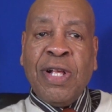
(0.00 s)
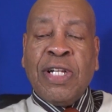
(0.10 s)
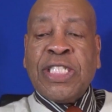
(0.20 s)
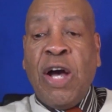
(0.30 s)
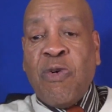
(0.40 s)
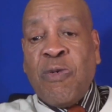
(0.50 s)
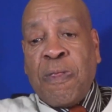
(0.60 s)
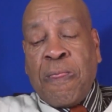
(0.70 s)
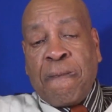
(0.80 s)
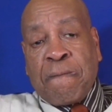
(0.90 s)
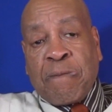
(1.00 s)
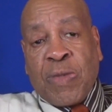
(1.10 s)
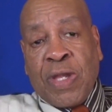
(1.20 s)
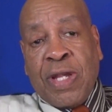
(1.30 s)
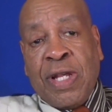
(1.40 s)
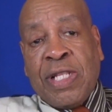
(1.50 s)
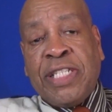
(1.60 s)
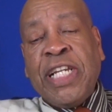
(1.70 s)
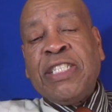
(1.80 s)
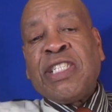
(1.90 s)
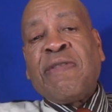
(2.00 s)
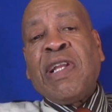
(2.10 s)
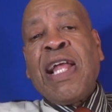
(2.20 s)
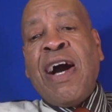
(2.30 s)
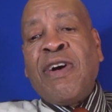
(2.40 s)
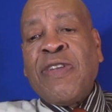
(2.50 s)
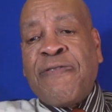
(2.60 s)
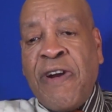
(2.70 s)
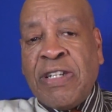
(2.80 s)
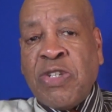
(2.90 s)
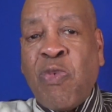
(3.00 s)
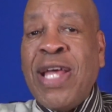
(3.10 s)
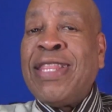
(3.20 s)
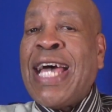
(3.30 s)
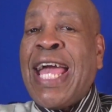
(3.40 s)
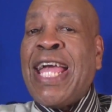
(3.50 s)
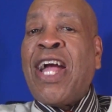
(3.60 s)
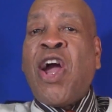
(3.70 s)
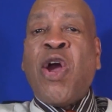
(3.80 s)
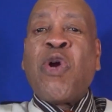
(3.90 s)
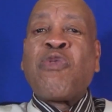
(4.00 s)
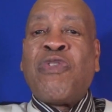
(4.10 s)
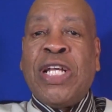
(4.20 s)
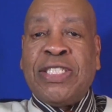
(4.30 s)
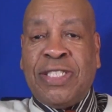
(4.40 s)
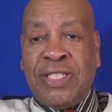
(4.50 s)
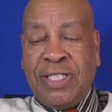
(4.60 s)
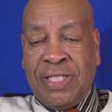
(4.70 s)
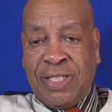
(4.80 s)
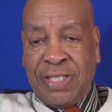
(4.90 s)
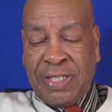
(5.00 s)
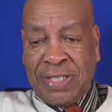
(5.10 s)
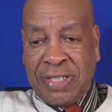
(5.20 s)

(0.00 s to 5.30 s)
So, the teachers of the law and the Pharisees, when they heard this,